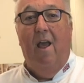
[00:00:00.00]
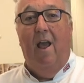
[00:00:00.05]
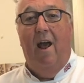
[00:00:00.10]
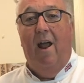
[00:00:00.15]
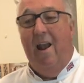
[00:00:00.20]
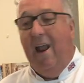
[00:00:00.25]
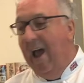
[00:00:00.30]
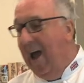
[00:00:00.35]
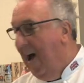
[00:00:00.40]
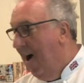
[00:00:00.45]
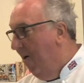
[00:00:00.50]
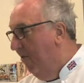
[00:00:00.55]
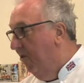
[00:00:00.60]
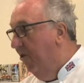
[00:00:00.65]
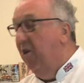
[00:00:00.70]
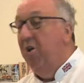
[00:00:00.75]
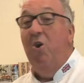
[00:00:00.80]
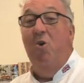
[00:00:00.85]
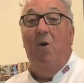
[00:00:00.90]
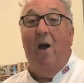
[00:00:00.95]
and how
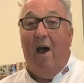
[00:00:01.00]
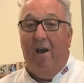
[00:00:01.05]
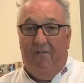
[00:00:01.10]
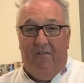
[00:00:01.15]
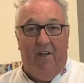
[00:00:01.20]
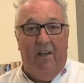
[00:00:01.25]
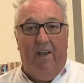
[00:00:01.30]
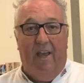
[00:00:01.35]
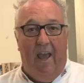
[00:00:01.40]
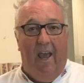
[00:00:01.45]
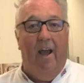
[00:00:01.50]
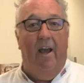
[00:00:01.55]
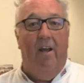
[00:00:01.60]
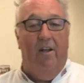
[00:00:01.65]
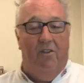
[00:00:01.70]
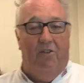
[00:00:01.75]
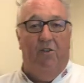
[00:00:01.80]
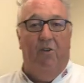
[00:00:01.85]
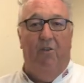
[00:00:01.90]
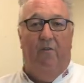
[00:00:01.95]
you have to get
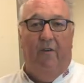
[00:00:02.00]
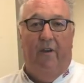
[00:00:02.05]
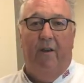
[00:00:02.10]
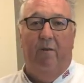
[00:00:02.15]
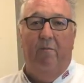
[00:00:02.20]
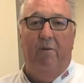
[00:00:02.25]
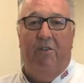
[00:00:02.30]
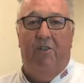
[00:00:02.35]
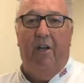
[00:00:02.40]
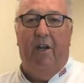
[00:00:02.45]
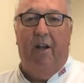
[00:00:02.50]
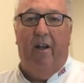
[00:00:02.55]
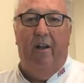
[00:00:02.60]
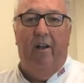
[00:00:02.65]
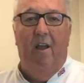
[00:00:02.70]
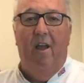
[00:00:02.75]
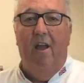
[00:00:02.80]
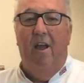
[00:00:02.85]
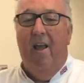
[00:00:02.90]
a sous vide machine.